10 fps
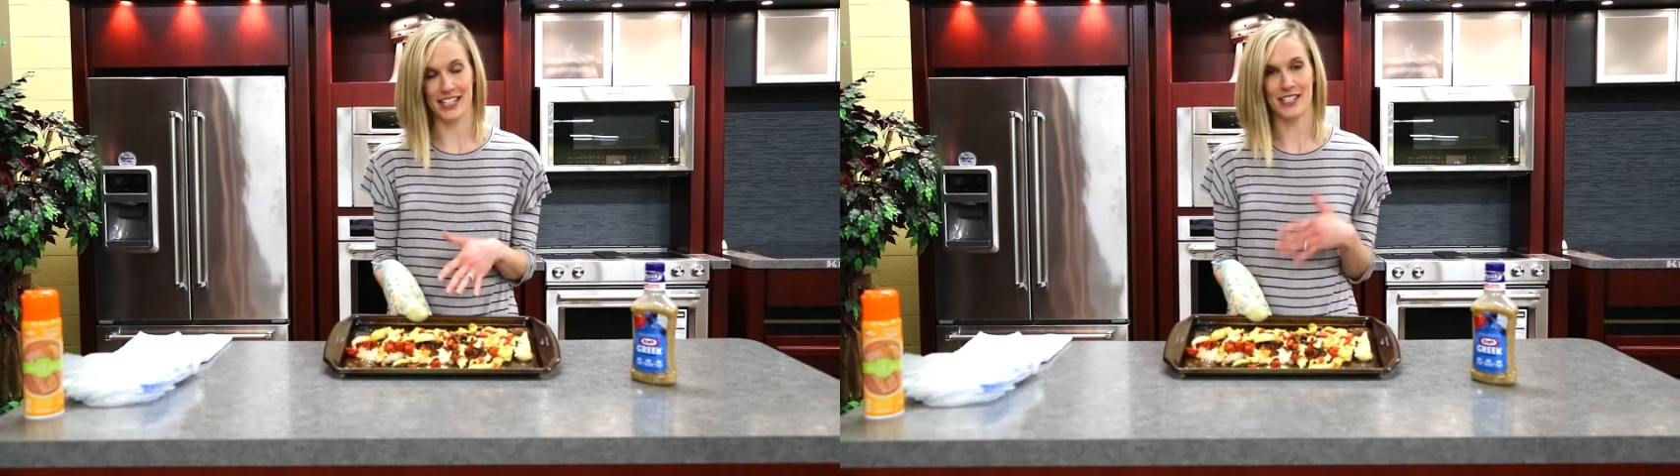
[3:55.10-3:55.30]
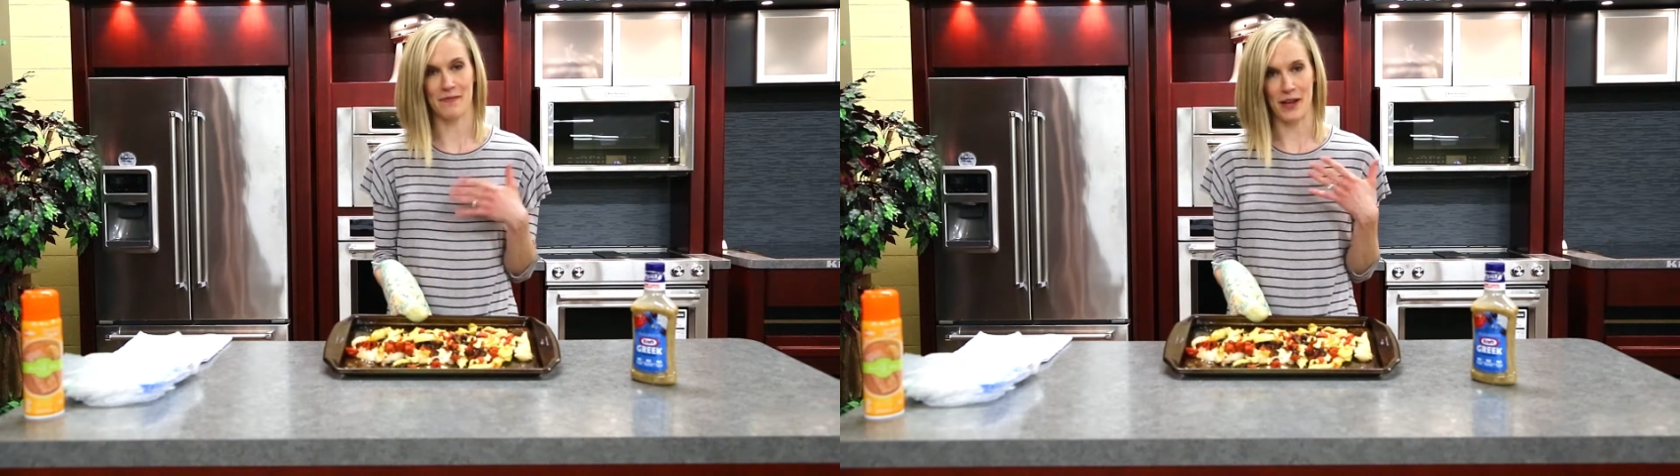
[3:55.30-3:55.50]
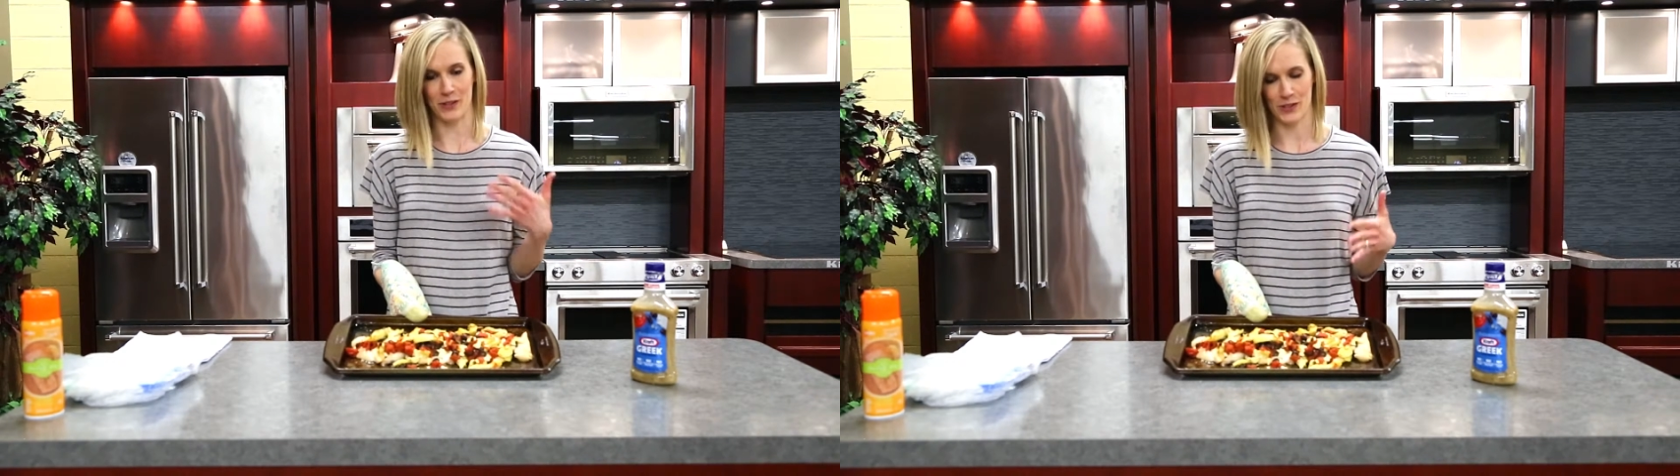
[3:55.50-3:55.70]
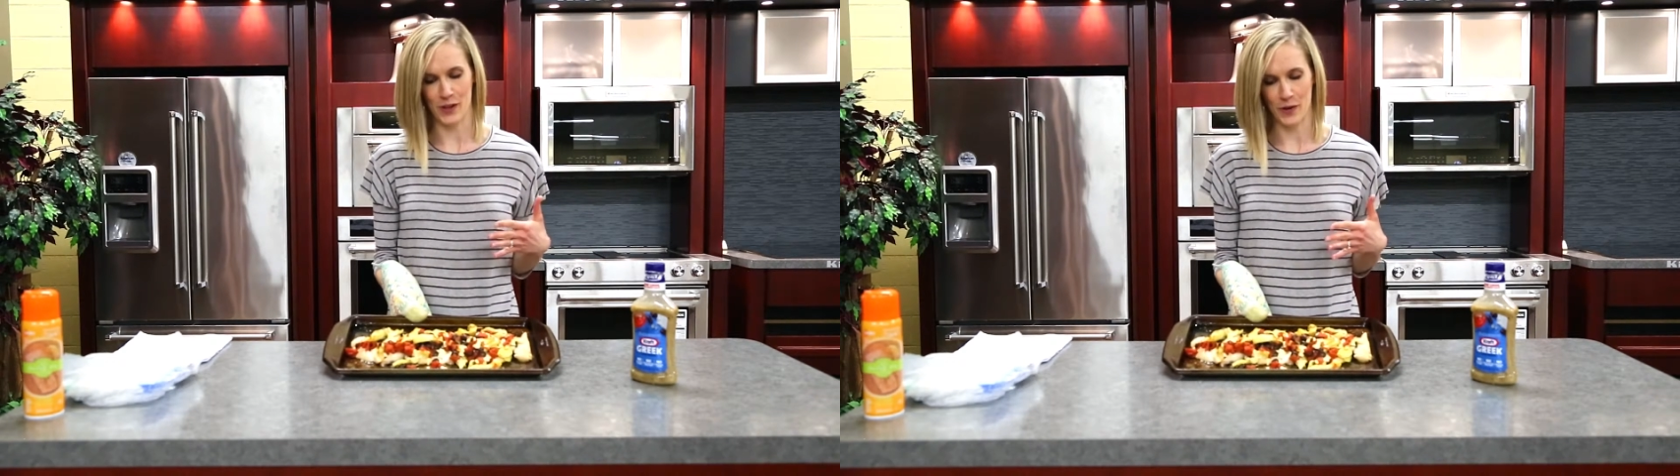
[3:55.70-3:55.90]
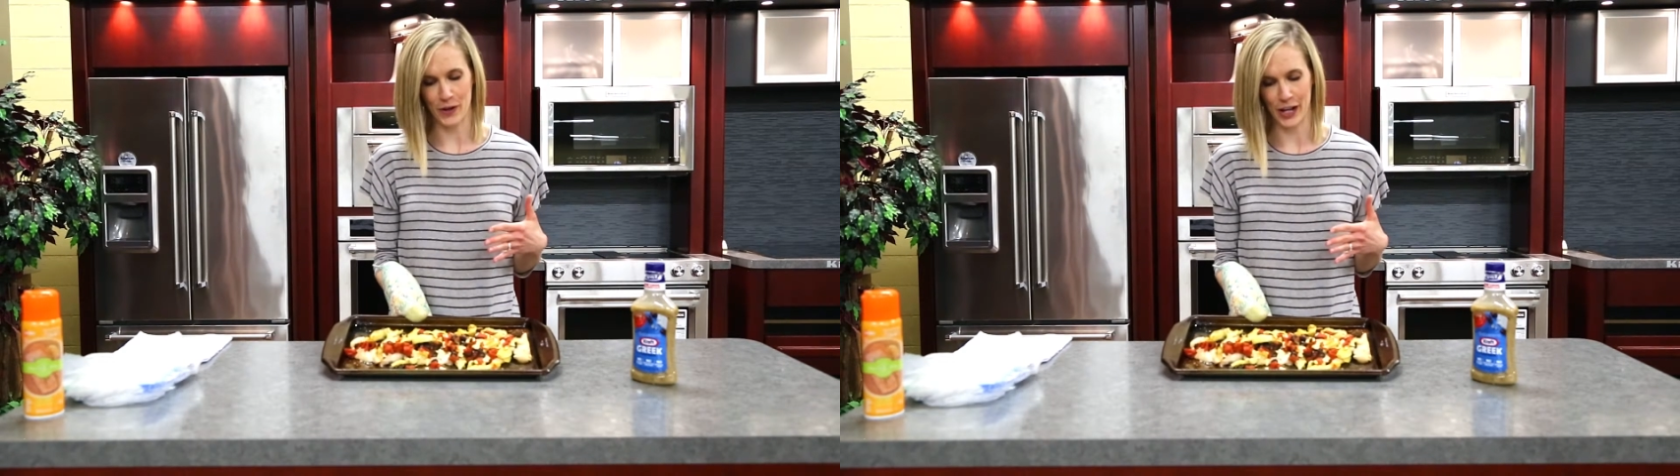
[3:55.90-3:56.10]
It smells
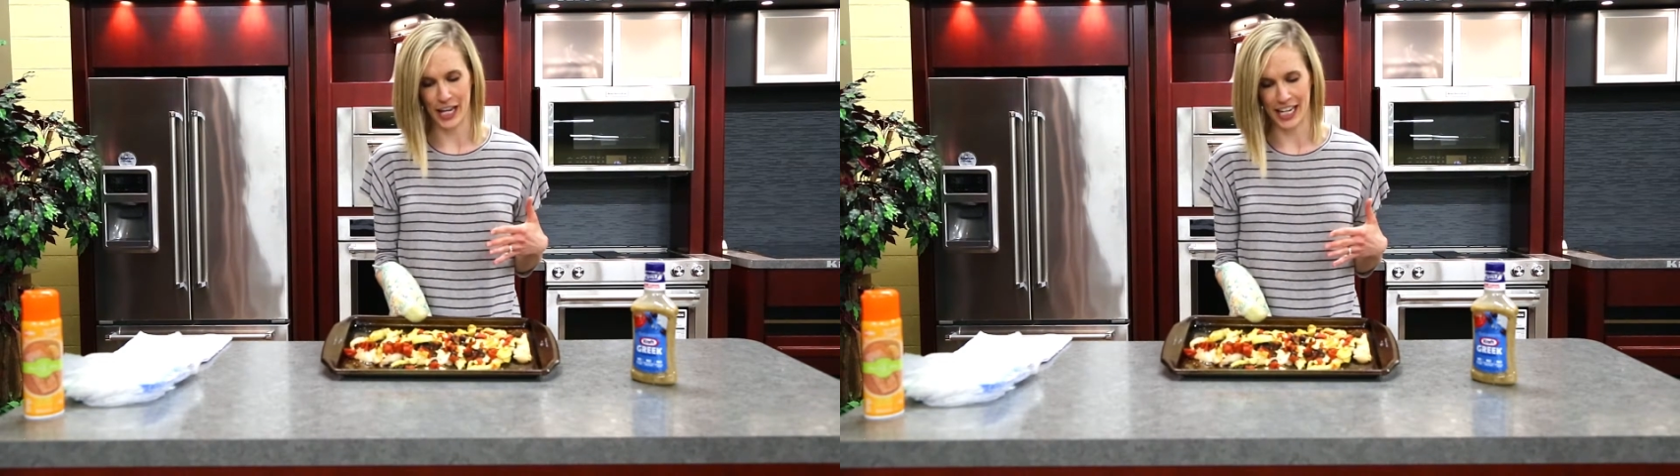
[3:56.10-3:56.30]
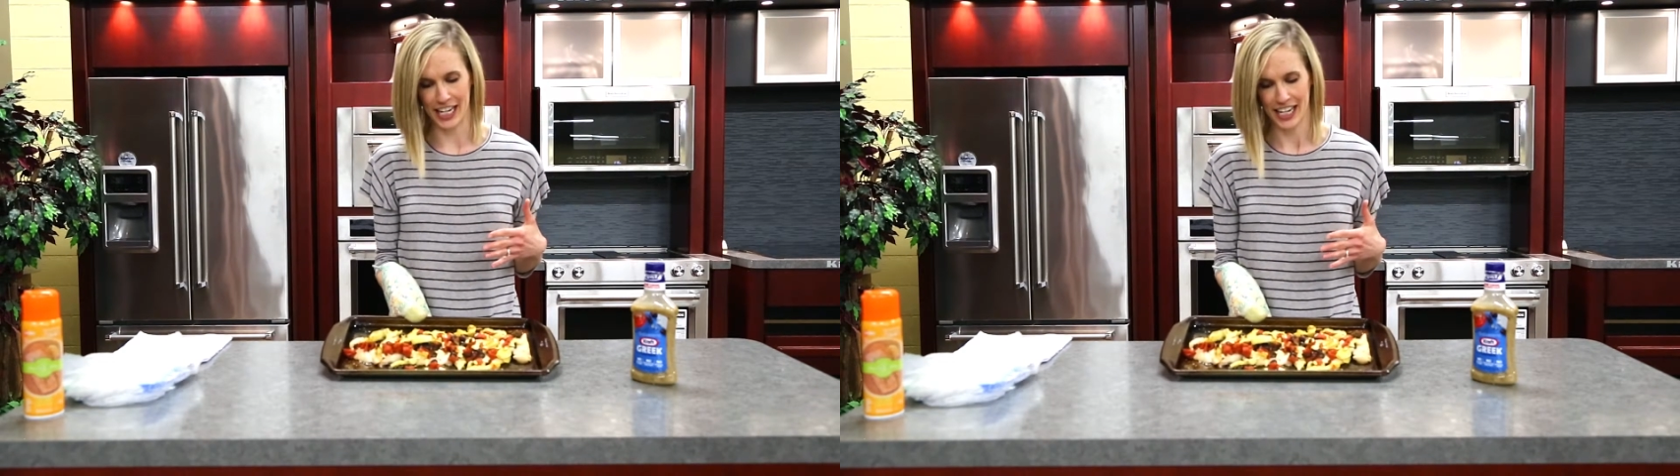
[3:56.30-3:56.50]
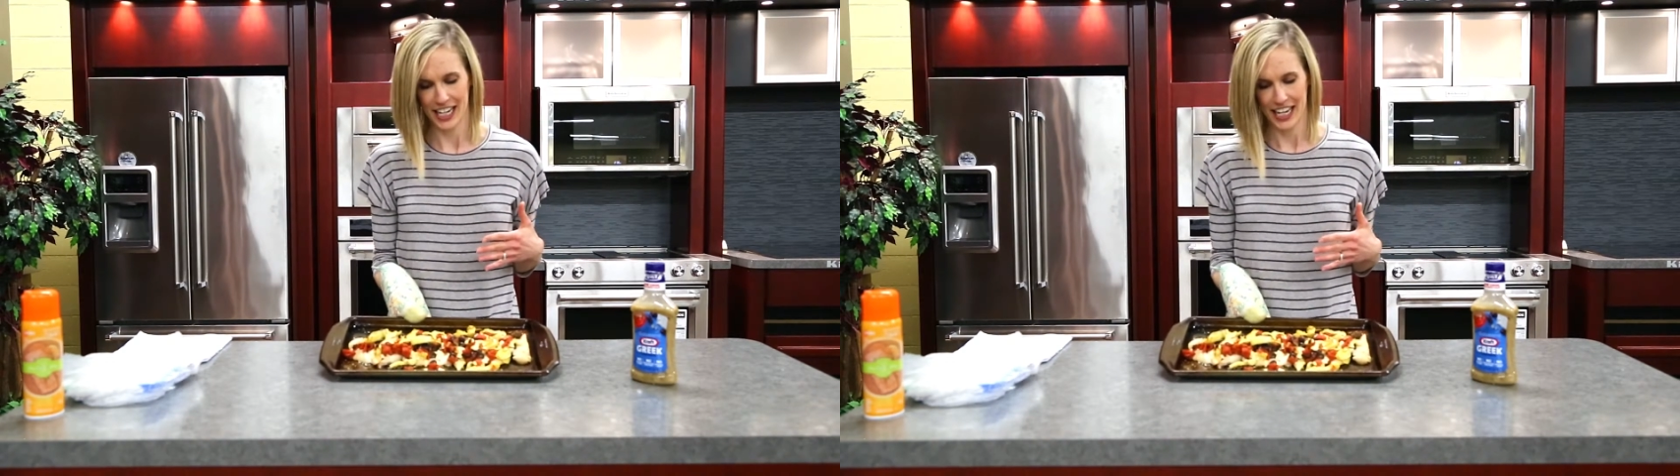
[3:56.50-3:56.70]
so good,